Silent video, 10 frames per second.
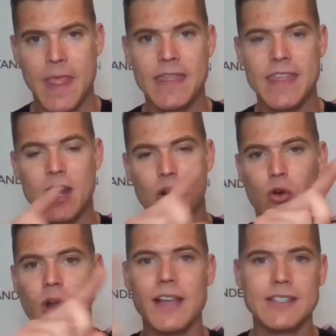And then
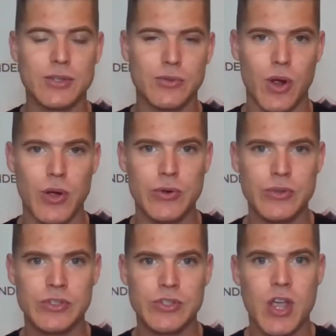across the
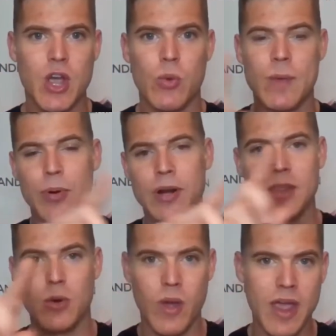rows, we put in
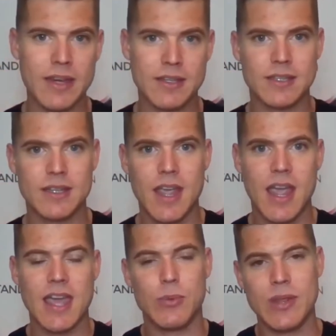the weight.
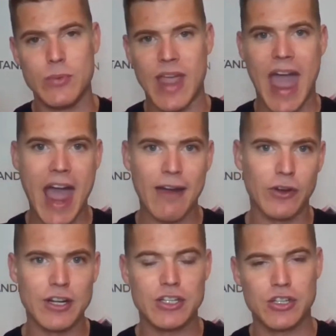And we
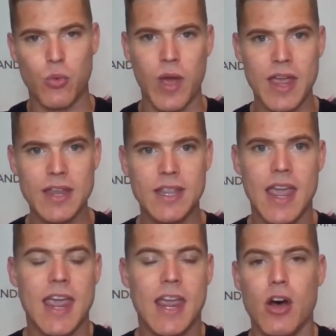average the weight.
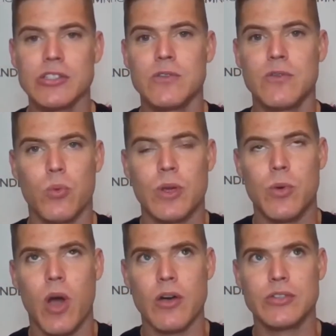And also
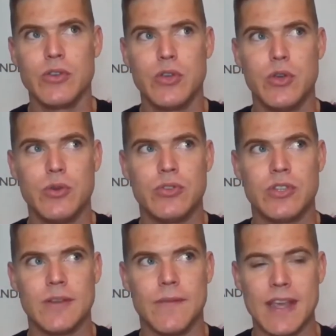we also
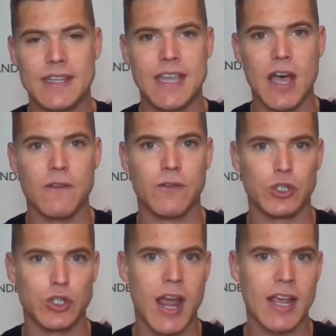use Excel for
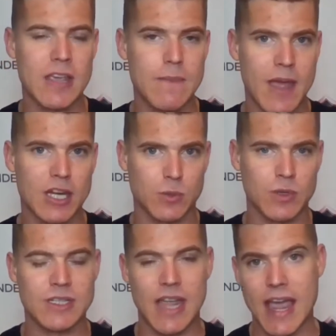tracking
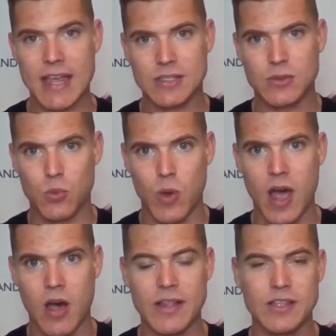measurements as
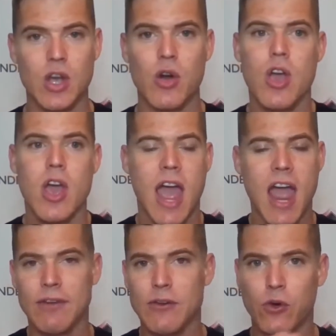well. And so
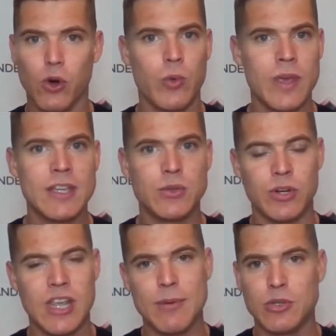every 4 weeks,
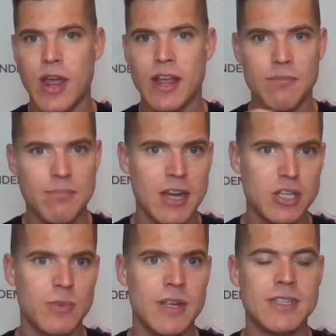we're keeping track of
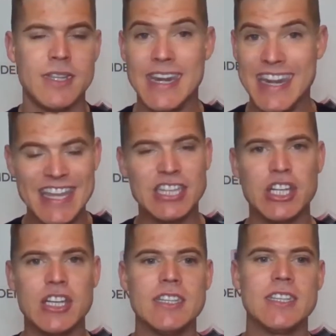measurements in
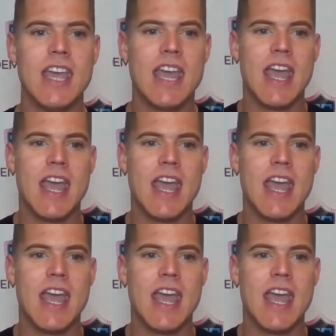inches.